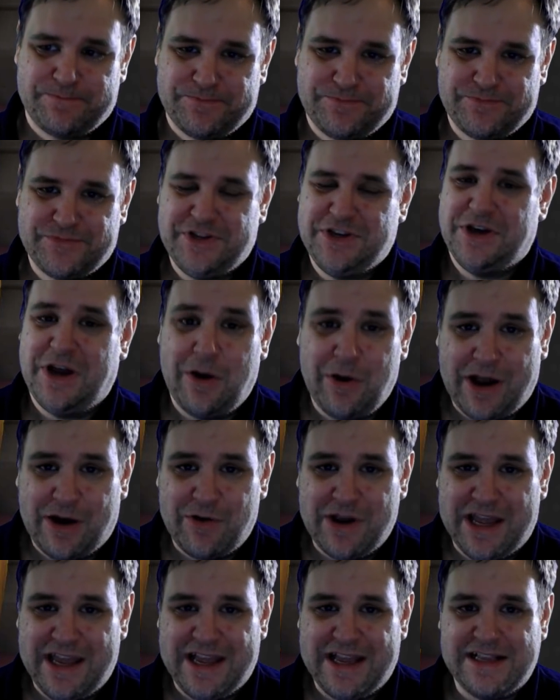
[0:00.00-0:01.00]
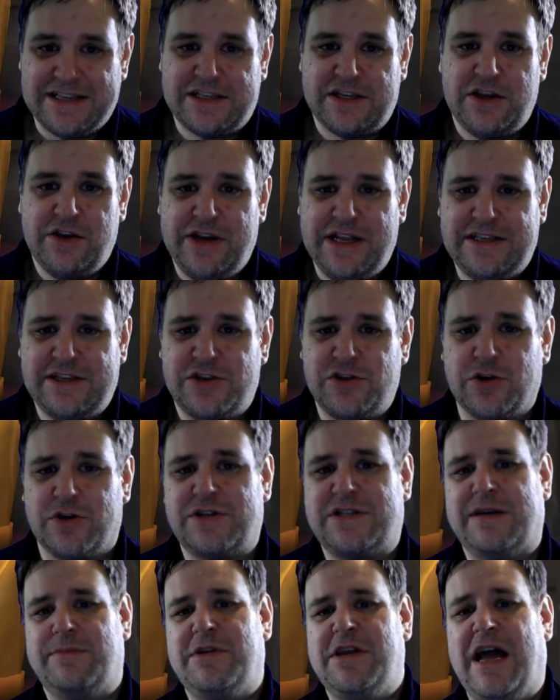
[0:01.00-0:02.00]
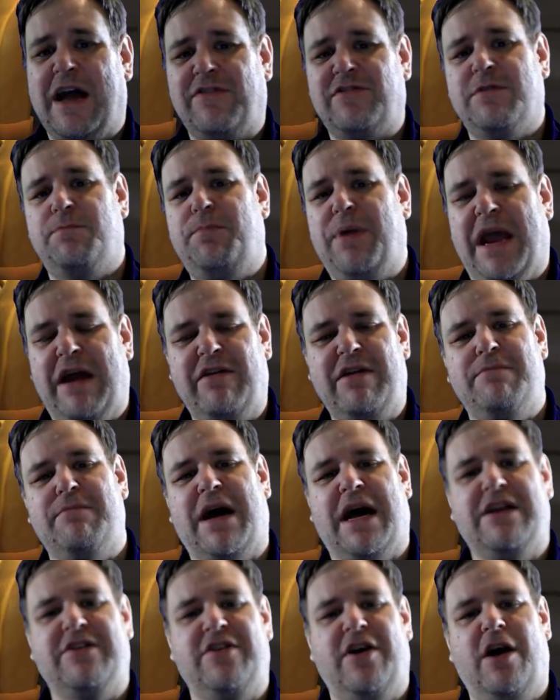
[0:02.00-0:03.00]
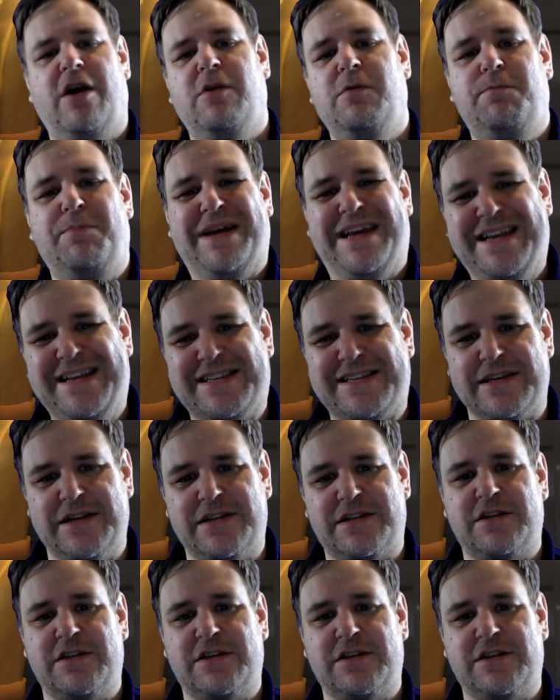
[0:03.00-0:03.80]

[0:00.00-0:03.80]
You know how it is. You need to sort of simply, you have to bear in mind your own pieces.